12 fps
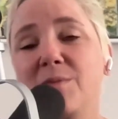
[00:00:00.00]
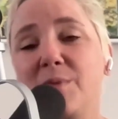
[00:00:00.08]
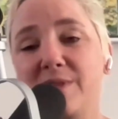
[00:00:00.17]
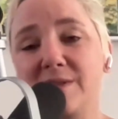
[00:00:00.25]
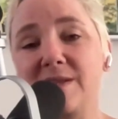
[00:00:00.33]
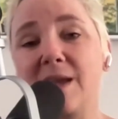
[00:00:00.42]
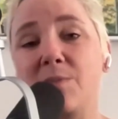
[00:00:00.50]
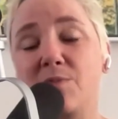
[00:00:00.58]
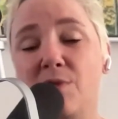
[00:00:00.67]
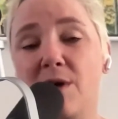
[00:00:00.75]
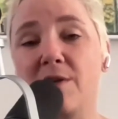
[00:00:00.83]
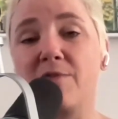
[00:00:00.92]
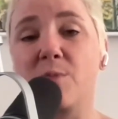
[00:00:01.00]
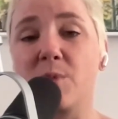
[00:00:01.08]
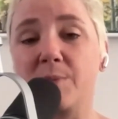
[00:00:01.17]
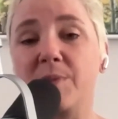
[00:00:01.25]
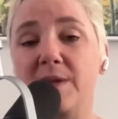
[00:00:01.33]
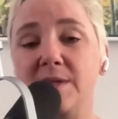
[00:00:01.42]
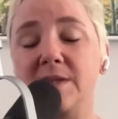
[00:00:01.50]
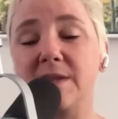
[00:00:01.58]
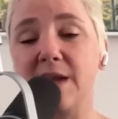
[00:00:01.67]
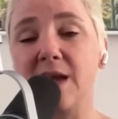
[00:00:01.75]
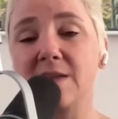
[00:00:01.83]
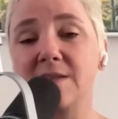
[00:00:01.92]
with the same drug from one place to
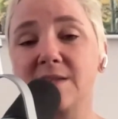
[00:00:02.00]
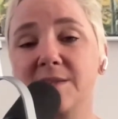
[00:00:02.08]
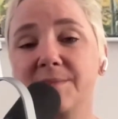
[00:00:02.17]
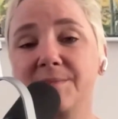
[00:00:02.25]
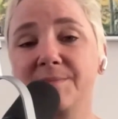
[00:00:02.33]
the next.